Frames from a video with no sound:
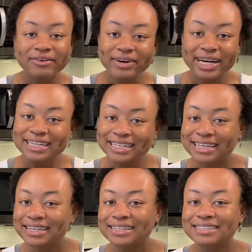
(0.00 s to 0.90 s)
of
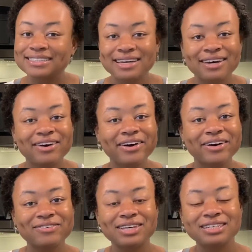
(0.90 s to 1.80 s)
ideas
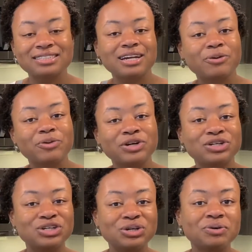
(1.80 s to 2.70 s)
of things that I want to
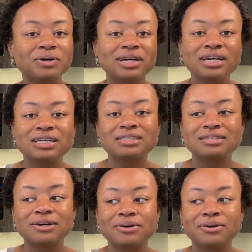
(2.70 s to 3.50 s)
do. So